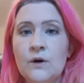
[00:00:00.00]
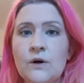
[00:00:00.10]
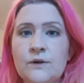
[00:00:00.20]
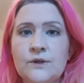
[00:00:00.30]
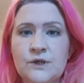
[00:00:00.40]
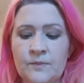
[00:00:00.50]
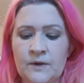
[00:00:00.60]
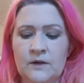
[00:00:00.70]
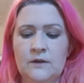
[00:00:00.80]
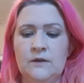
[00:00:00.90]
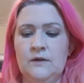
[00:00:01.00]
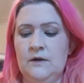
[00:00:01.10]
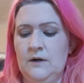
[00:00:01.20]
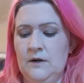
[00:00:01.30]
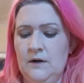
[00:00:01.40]
something
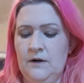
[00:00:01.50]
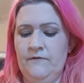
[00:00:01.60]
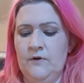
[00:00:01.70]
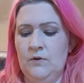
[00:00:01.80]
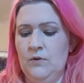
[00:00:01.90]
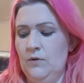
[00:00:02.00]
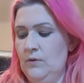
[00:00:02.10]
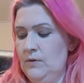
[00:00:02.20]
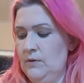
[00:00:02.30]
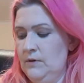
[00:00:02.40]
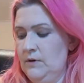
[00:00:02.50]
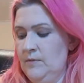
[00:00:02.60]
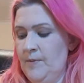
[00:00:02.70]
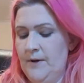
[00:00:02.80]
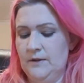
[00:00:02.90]
that I've got, I'm
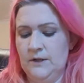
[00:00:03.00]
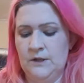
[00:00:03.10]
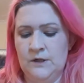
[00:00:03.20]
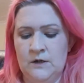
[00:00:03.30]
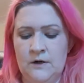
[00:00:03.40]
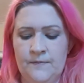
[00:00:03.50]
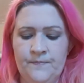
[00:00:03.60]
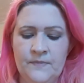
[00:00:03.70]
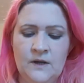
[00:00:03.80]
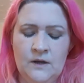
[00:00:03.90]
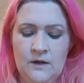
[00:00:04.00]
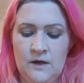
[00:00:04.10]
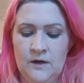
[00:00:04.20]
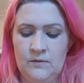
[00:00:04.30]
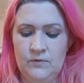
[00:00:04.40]
about to start,
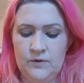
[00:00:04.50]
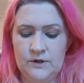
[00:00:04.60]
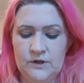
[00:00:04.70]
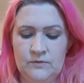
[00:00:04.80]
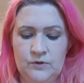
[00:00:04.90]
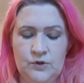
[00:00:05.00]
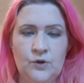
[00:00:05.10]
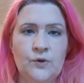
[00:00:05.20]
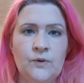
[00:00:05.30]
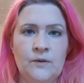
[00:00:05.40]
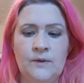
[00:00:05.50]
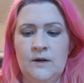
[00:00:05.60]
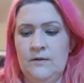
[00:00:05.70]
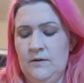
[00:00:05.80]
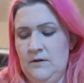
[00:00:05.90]
which I will show you in a minute.
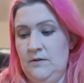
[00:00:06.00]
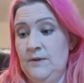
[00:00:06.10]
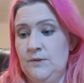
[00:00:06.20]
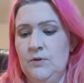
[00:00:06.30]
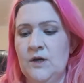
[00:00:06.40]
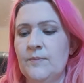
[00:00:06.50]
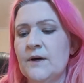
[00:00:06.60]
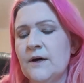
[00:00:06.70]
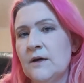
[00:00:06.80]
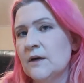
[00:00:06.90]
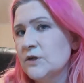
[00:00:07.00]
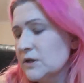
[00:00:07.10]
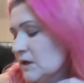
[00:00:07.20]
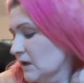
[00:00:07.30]
I may as well keep that out actually.